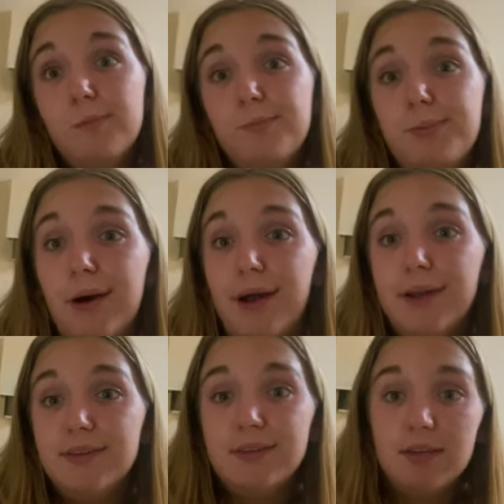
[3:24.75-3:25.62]

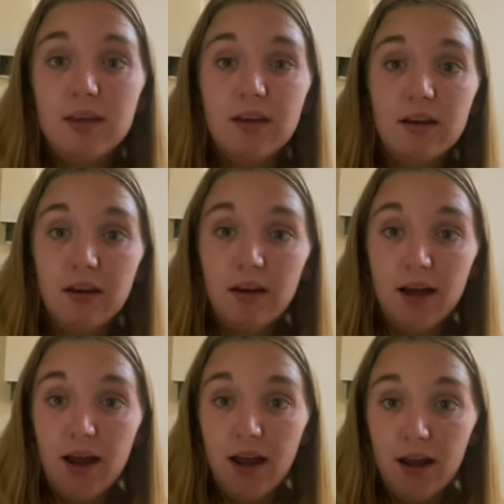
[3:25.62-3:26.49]
But
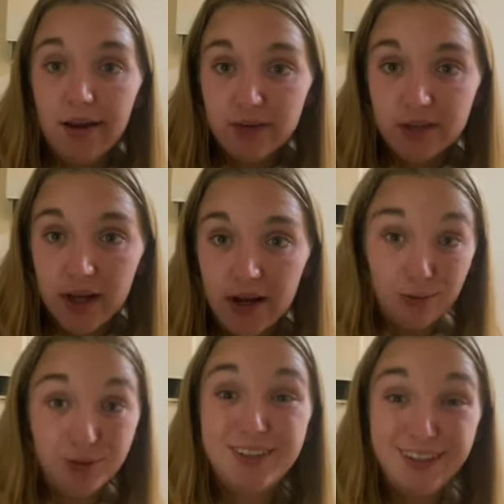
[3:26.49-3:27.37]
I'm
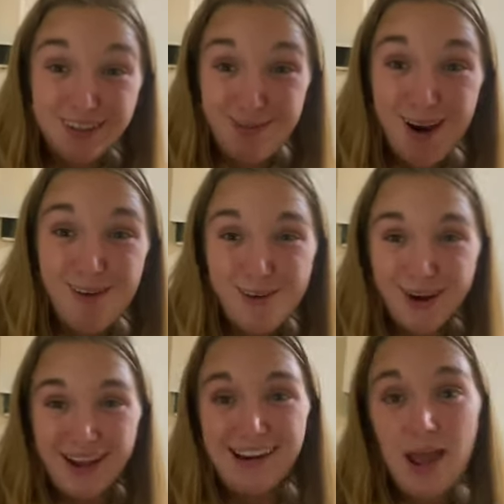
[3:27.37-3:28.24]
tired. See you tomorrow
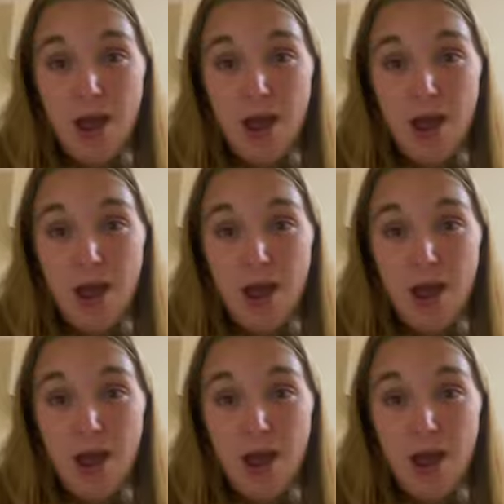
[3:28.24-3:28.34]
morning.